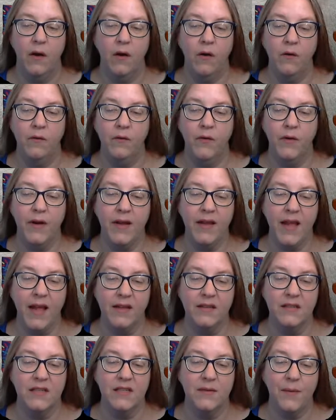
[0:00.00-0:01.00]
over
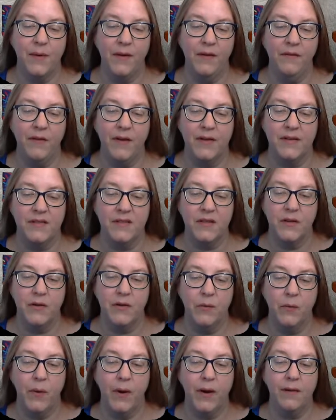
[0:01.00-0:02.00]
against
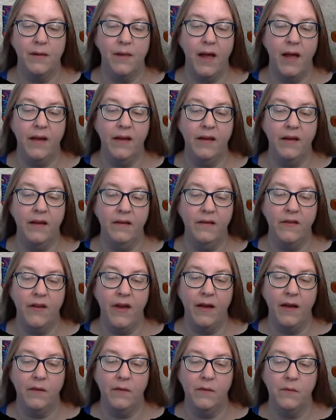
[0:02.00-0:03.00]
Belfescue, where lying
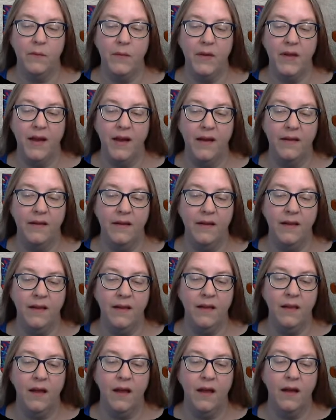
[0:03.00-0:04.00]
down behind a
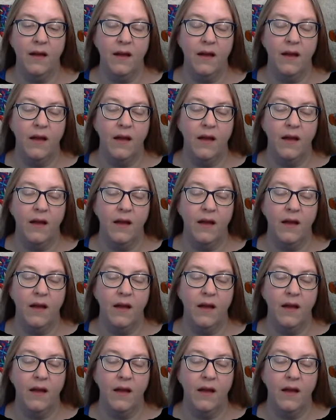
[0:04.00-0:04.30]
hillock,